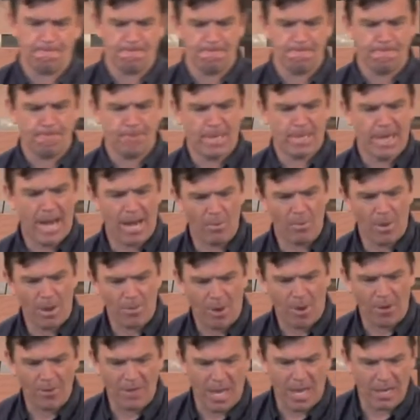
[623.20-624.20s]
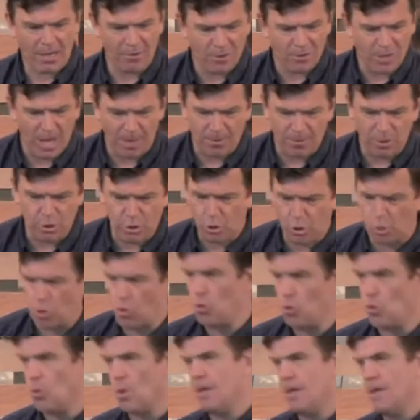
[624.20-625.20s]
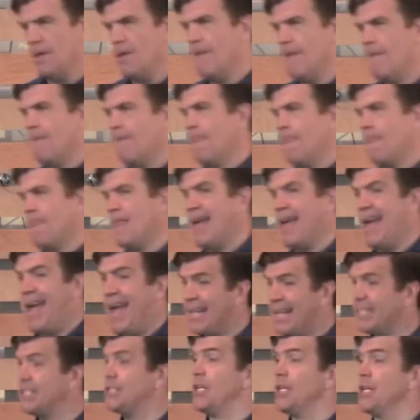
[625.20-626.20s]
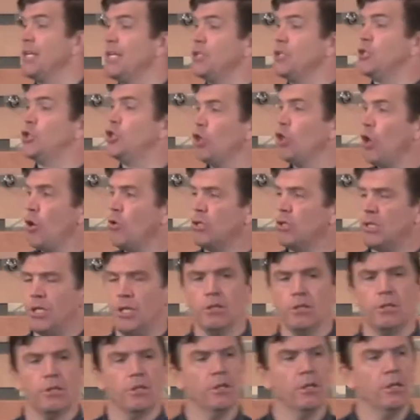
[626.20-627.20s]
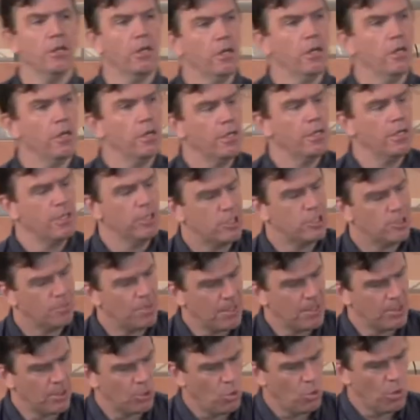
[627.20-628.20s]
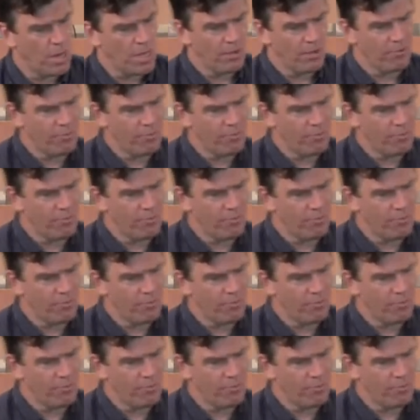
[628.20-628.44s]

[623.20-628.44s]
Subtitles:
But anyway, by the end of chapter 2, Esther is chosen to be the queen of